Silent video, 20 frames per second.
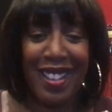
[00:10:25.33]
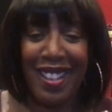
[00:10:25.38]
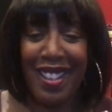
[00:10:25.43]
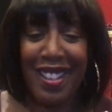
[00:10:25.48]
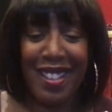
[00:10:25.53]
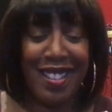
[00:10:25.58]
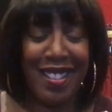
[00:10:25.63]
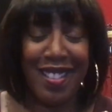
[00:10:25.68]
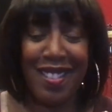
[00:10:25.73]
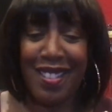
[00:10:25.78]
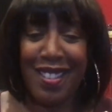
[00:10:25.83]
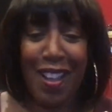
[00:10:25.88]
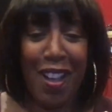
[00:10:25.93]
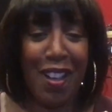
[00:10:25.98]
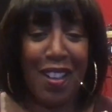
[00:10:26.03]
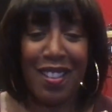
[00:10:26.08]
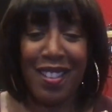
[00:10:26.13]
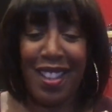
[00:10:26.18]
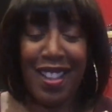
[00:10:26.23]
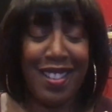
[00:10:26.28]
It
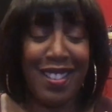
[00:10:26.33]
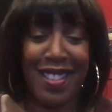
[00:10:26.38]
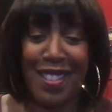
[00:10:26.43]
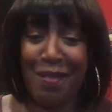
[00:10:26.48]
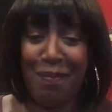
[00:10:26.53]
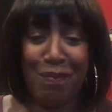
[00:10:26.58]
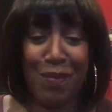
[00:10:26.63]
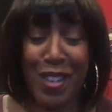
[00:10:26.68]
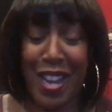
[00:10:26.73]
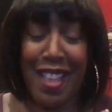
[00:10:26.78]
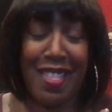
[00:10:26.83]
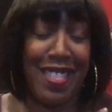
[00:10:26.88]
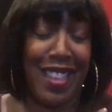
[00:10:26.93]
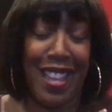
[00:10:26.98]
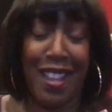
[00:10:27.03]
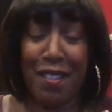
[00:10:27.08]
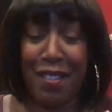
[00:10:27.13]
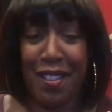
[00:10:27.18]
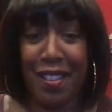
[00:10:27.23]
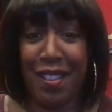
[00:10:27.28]
talk. It's what I
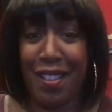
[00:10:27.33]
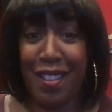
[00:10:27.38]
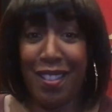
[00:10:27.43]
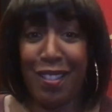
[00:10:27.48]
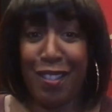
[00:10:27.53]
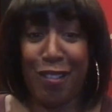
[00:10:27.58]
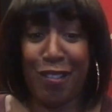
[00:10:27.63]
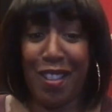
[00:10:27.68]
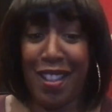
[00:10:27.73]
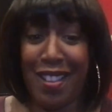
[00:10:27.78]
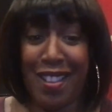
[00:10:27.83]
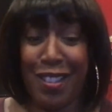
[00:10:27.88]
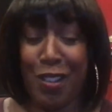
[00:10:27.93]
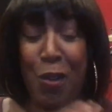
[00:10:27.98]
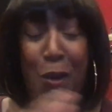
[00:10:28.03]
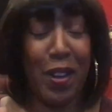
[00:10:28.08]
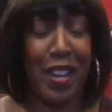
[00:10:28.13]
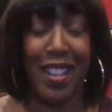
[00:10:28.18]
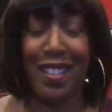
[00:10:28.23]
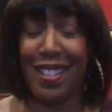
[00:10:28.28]
think, as
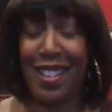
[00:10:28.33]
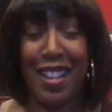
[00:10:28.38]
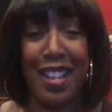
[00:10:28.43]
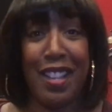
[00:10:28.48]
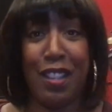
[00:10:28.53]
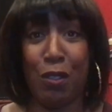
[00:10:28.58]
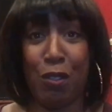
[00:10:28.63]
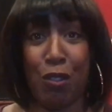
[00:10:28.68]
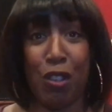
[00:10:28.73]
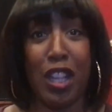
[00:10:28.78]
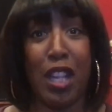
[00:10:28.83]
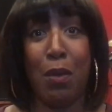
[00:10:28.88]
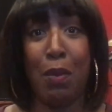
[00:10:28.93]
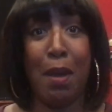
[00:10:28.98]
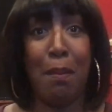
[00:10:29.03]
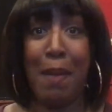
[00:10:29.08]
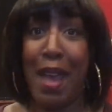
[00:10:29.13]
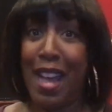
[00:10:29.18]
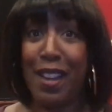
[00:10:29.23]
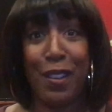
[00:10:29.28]
corny as it is, truly
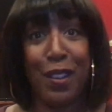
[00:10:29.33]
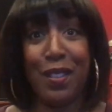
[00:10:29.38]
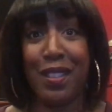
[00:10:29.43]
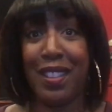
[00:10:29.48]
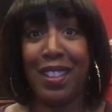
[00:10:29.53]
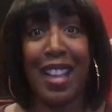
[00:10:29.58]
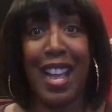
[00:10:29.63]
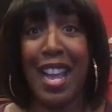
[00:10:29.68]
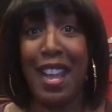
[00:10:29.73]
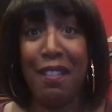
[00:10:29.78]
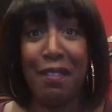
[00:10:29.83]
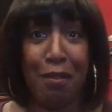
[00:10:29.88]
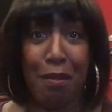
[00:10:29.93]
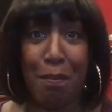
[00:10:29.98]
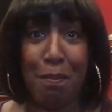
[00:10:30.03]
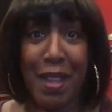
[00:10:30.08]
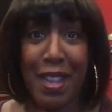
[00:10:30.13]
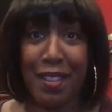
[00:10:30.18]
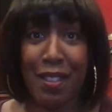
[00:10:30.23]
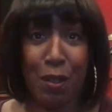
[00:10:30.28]
what matters in life and
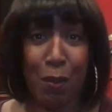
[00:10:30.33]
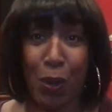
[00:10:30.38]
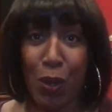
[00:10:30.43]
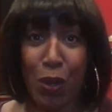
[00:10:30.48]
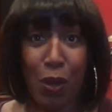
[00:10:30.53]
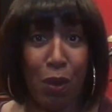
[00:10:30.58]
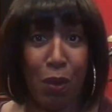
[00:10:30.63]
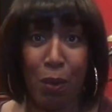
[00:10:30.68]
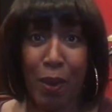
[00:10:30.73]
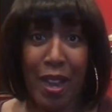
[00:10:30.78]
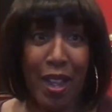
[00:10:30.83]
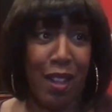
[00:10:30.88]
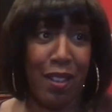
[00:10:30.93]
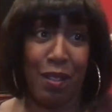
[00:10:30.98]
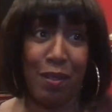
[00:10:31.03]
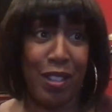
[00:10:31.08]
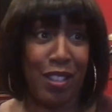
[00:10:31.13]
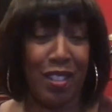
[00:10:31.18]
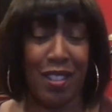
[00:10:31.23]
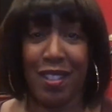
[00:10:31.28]
what makes the world go around,
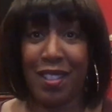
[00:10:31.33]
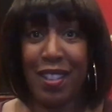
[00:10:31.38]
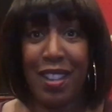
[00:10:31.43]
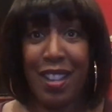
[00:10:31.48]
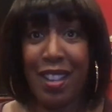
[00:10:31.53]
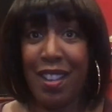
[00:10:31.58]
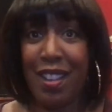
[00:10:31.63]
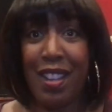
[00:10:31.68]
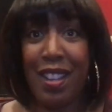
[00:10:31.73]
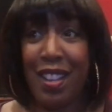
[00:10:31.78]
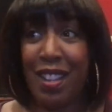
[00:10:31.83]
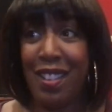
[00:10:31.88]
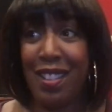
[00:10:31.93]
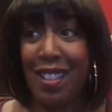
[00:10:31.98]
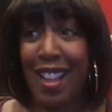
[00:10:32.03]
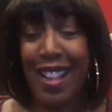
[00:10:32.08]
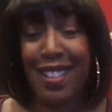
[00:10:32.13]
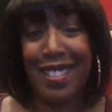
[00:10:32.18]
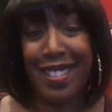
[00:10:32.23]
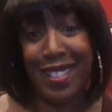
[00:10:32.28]
which is
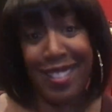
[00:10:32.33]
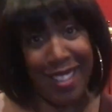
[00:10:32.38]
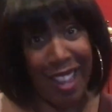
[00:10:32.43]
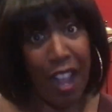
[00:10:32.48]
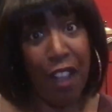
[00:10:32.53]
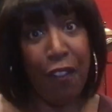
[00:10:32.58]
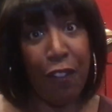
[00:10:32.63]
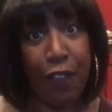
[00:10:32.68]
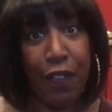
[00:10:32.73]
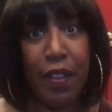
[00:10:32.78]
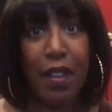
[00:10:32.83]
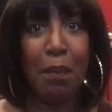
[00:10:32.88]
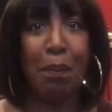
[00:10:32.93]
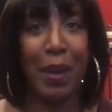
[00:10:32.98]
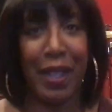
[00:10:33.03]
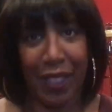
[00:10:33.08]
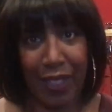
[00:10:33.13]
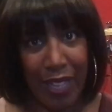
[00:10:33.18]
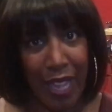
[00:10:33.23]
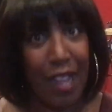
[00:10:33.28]
not stuff
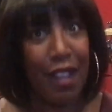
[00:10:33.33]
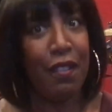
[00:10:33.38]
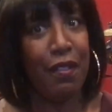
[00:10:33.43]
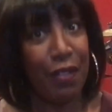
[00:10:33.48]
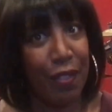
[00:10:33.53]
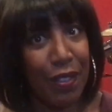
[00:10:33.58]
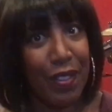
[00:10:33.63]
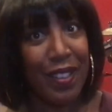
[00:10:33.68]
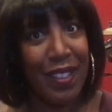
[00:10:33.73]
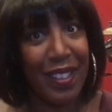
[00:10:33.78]
but love